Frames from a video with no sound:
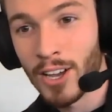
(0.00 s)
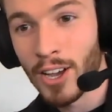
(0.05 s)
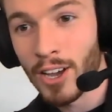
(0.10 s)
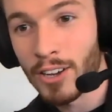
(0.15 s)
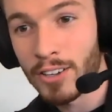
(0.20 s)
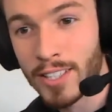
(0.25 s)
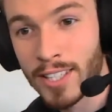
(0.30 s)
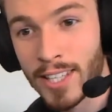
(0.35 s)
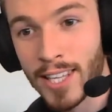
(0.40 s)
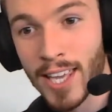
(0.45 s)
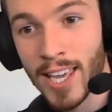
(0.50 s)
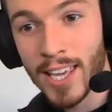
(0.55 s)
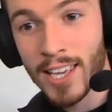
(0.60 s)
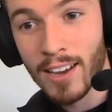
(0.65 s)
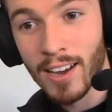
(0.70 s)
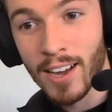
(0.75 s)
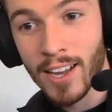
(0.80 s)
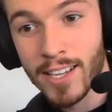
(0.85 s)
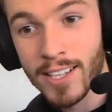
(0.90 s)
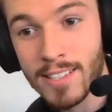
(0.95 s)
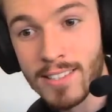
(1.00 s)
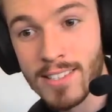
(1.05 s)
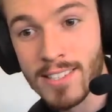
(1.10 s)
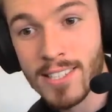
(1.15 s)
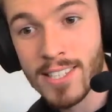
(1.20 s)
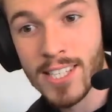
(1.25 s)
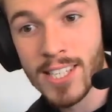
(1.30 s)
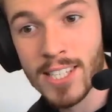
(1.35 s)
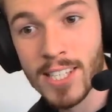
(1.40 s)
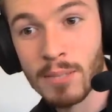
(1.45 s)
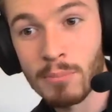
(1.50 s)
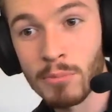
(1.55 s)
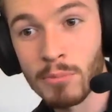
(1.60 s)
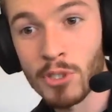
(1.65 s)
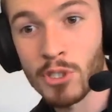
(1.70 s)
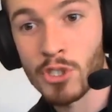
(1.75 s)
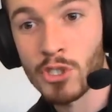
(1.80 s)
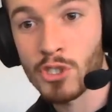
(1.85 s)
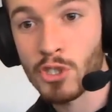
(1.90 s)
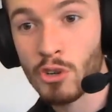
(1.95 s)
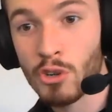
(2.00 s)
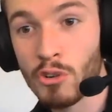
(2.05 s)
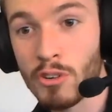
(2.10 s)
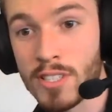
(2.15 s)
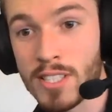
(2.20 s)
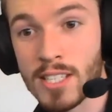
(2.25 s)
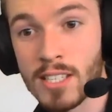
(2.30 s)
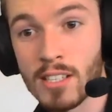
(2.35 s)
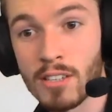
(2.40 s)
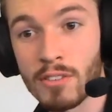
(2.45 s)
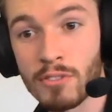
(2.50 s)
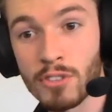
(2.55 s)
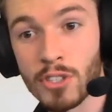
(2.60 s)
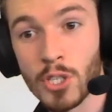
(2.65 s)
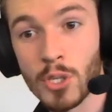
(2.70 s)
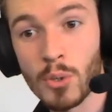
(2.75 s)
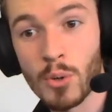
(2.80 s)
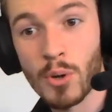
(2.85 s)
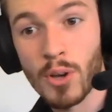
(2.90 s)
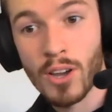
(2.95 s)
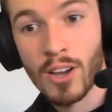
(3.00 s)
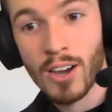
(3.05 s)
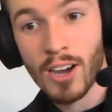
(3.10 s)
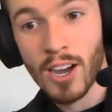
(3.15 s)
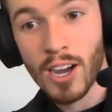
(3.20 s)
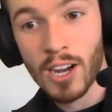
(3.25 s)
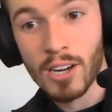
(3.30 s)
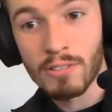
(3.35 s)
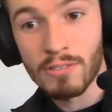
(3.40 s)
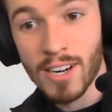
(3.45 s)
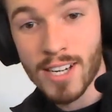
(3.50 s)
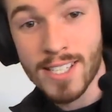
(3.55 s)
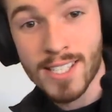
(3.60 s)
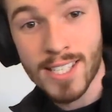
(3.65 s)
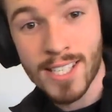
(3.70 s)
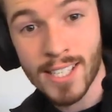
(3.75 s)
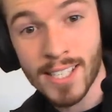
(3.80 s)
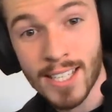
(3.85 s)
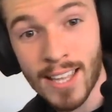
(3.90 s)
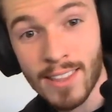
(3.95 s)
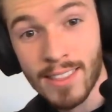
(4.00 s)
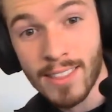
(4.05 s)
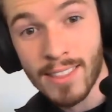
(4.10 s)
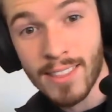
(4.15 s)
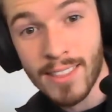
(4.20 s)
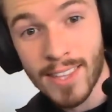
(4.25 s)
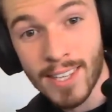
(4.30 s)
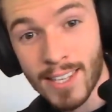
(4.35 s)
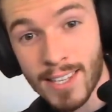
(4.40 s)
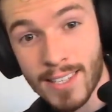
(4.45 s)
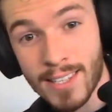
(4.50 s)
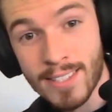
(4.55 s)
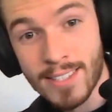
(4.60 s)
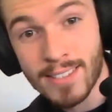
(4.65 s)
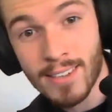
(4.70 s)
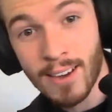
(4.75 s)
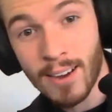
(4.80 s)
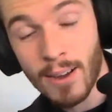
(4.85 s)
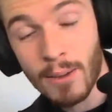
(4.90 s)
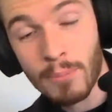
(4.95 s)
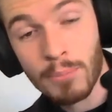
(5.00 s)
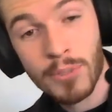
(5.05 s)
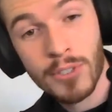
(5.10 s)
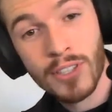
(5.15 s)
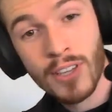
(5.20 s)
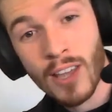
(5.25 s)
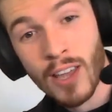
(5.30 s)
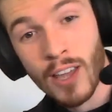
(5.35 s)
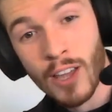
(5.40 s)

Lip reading: Okay, I can see the majority of you are writing these cups.